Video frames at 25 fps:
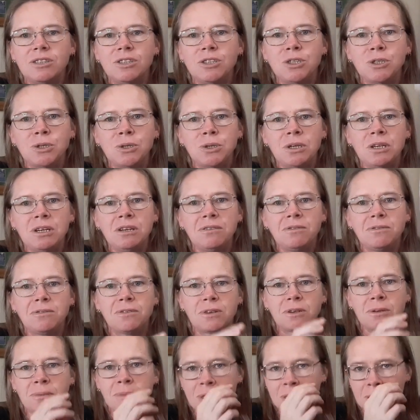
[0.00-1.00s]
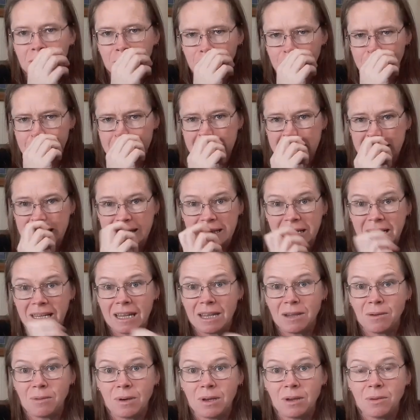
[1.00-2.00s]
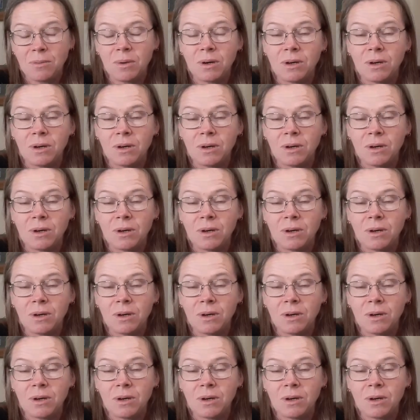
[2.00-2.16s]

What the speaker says: Judy from An Aussie in a Kiwi